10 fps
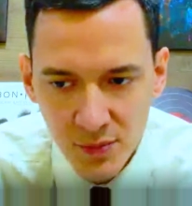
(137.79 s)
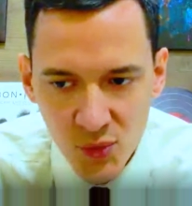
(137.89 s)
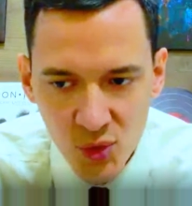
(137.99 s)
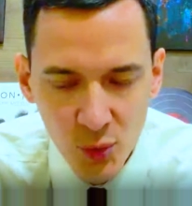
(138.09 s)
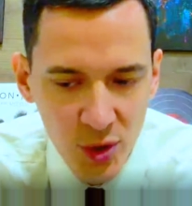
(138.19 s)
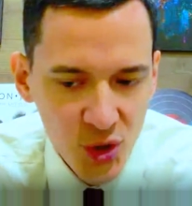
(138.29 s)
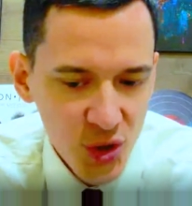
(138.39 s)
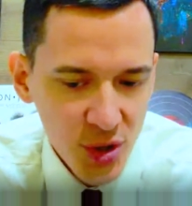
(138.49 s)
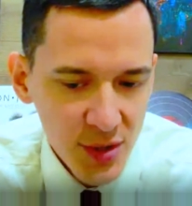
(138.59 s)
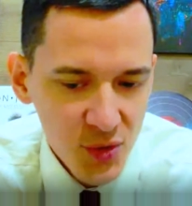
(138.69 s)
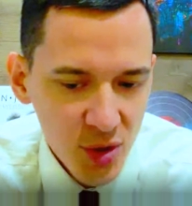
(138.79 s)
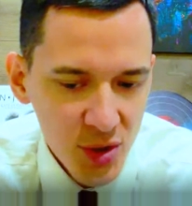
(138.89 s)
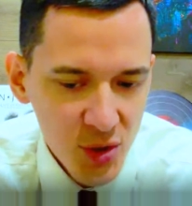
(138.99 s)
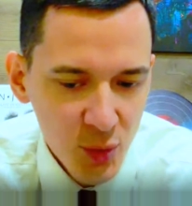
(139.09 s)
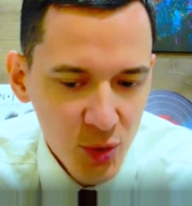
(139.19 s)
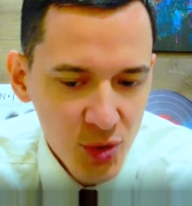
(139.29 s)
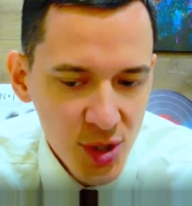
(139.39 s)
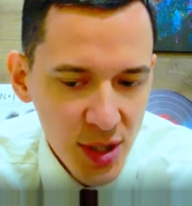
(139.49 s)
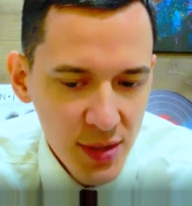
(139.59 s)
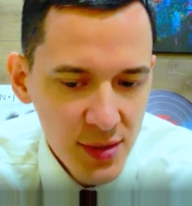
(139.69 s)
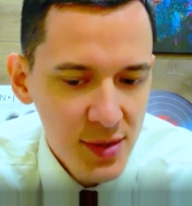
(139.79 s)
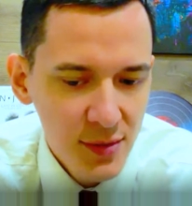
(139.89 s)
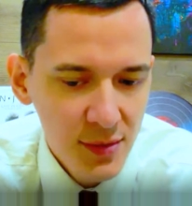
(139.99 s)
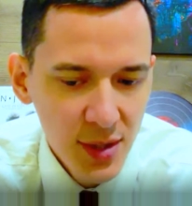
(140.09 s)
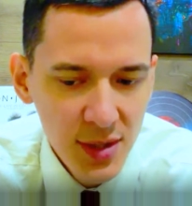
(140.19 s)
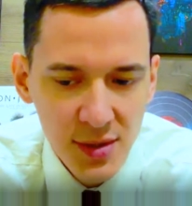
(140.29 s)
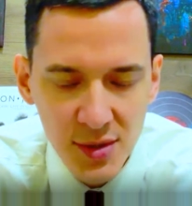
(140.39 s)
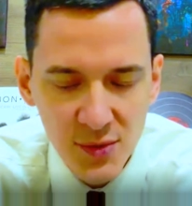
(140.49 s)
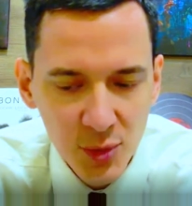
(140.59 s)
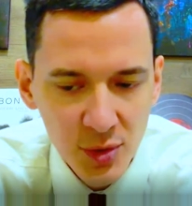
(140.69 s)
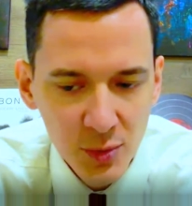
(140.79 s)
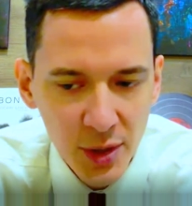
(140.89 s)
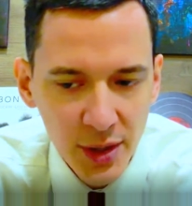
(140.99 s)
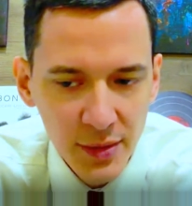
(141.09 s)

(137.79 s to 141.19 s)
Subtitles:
So which strategy would you say is the easiest for you and why?